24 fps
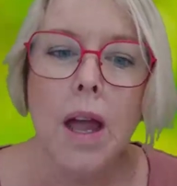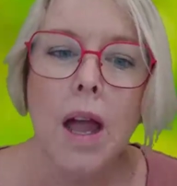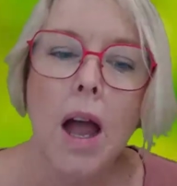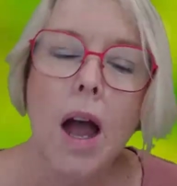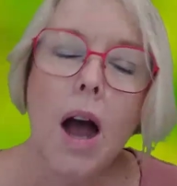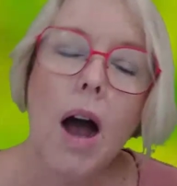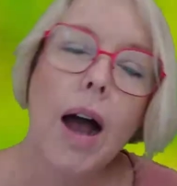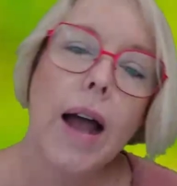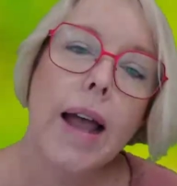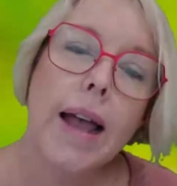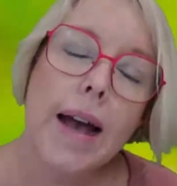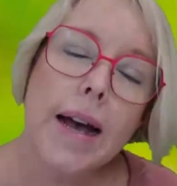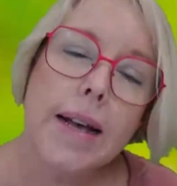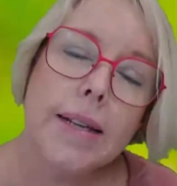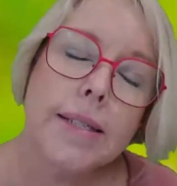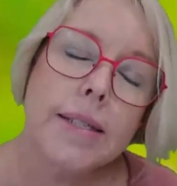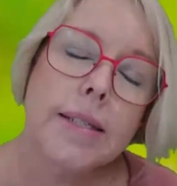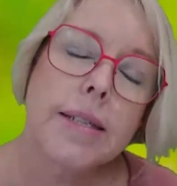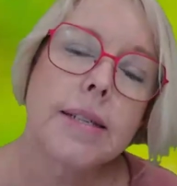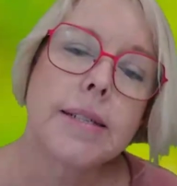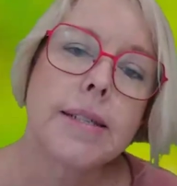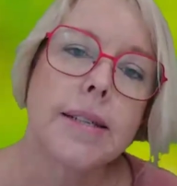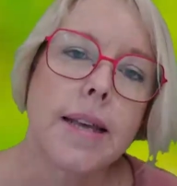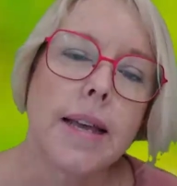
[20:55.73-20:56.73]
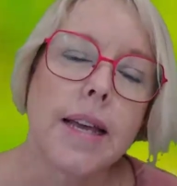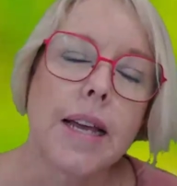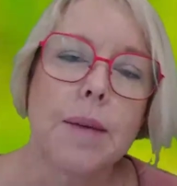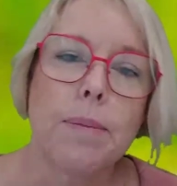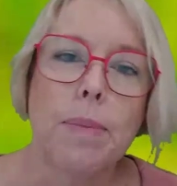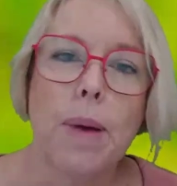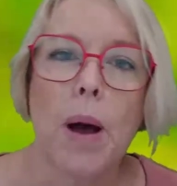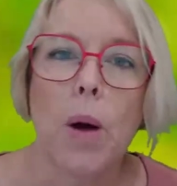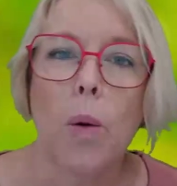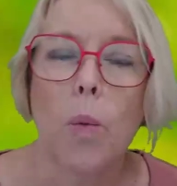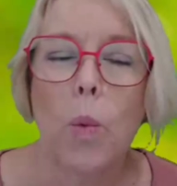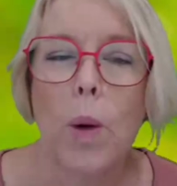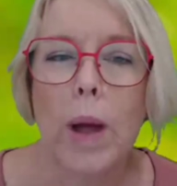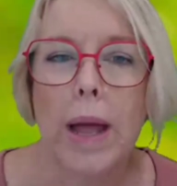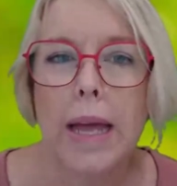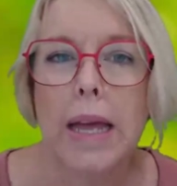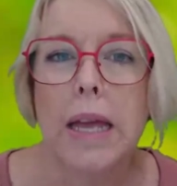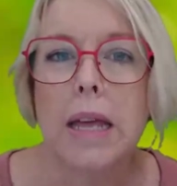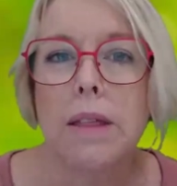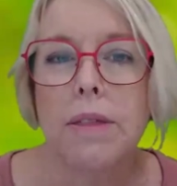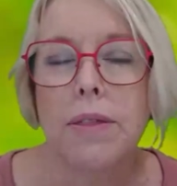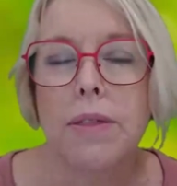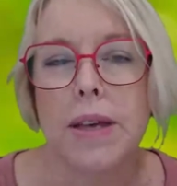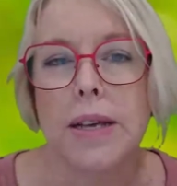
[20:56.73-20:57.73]
I asked Haziq about where
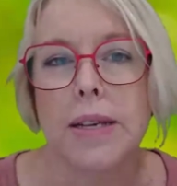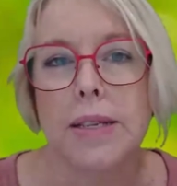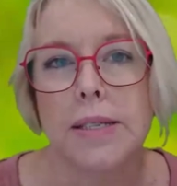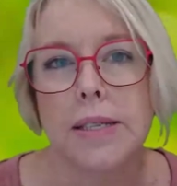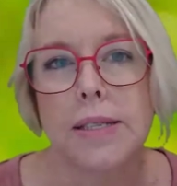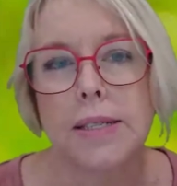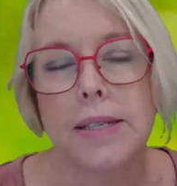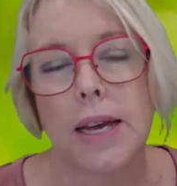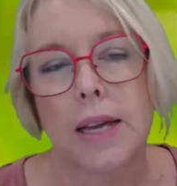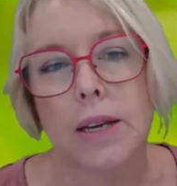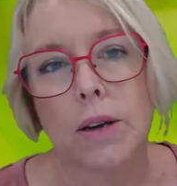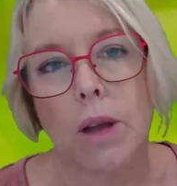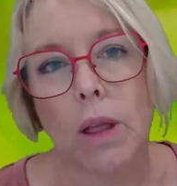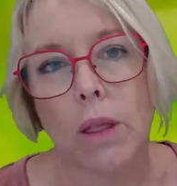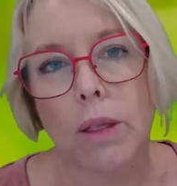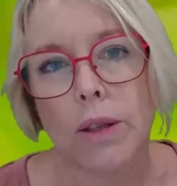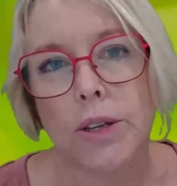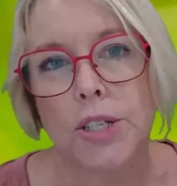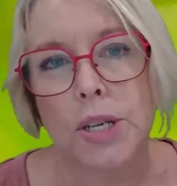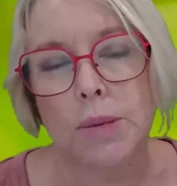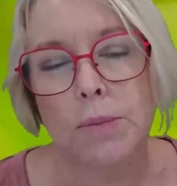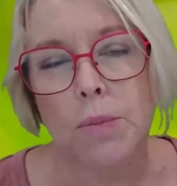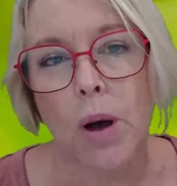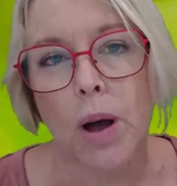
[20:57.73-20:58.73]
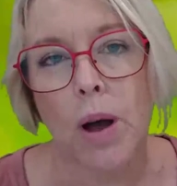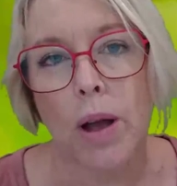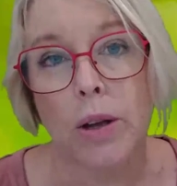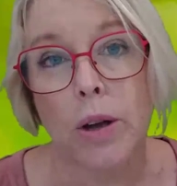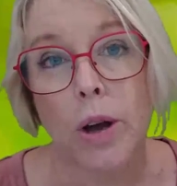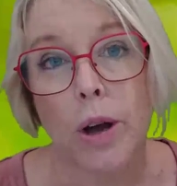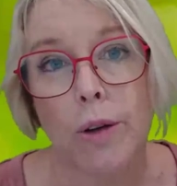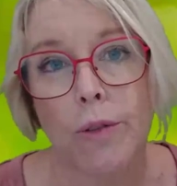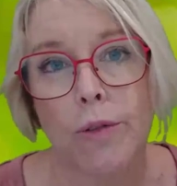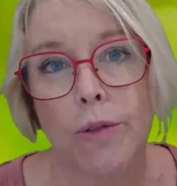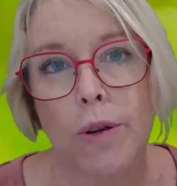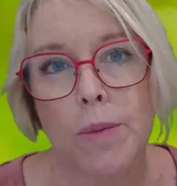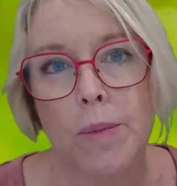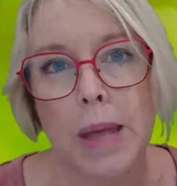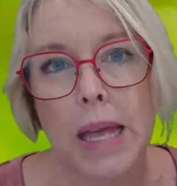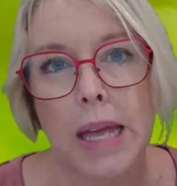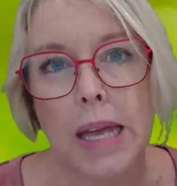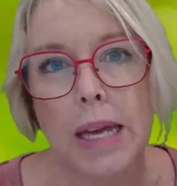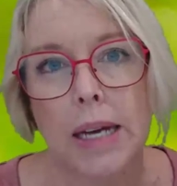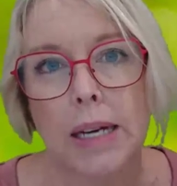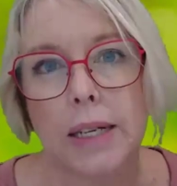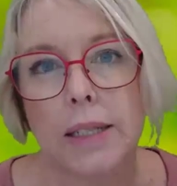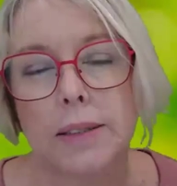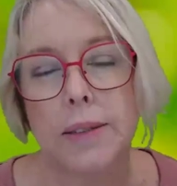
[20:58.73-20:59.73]
he thinks the technology might go from
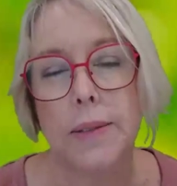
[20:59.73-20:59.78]
here.